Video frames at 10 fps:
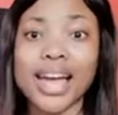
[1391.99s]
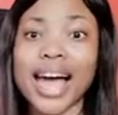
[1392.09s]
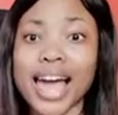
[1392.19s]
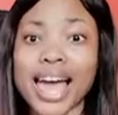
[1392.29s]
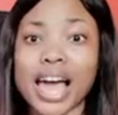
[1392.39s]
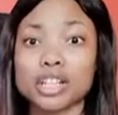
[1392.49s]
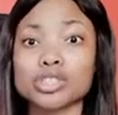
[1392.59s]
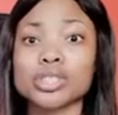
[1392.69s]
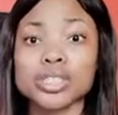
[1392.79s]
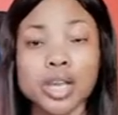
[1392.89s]
I have
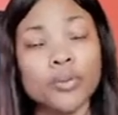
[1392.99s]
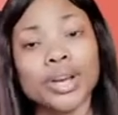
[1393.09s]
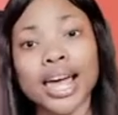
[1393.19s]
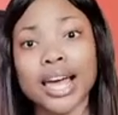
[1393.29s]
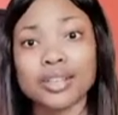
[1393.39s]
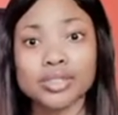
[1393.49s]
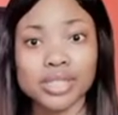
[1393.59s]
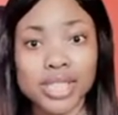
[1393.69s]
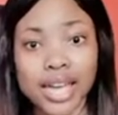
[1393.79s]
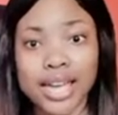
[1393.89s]
to say what I have to
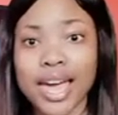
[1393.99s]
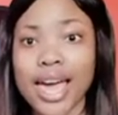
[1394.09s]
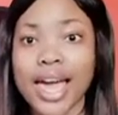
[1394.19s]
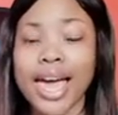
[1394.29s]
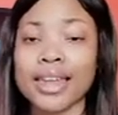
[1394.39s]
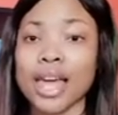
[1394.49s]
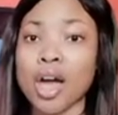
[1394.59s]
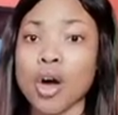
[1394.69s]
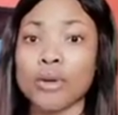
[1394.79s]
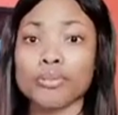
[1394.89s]
say, and I
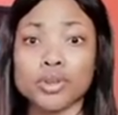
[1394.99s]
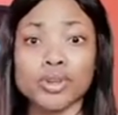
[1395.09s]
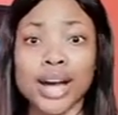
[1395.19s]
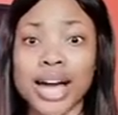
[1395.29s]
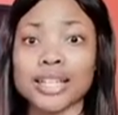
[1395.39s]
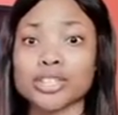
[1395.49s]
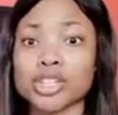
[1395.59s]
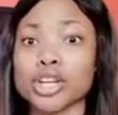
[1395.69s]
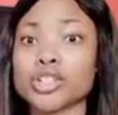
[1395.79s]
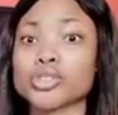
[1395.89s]
hope you guys
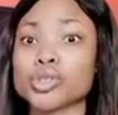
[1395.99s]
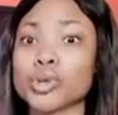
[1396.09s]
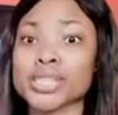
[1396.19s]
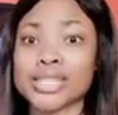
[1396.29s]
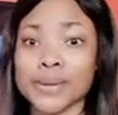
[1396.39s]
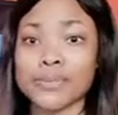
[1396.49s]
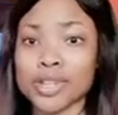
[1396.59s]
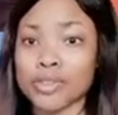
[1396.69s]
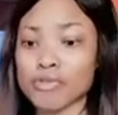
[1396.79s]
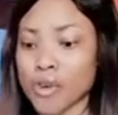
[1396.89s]
took
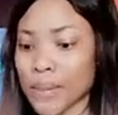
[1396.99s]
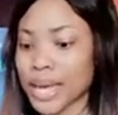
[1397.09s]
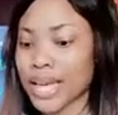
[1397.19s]
something from